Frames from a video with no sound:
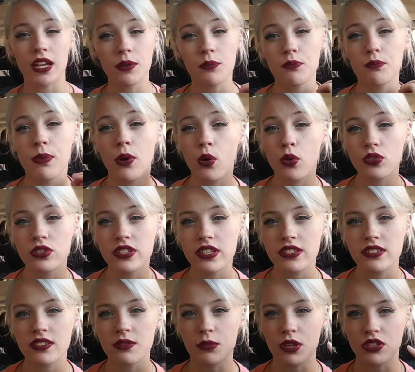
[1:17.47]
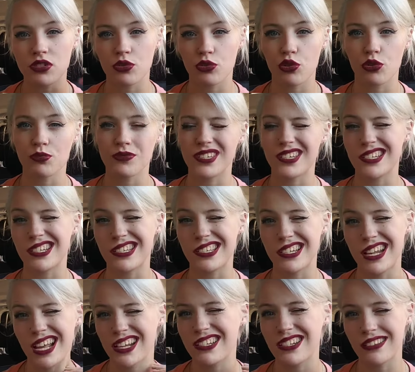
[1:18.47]
It pulses the muscle groups. It does
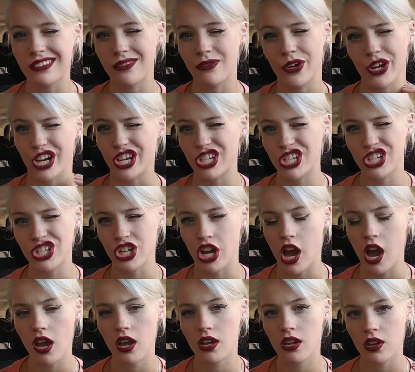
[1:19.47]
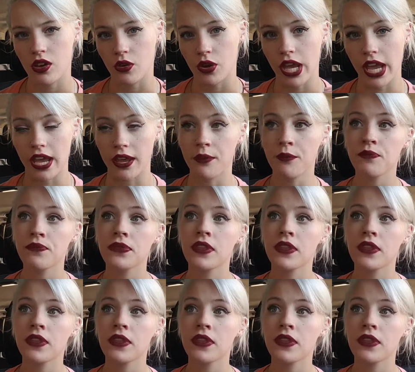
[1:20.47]
not deliver a shock, okay?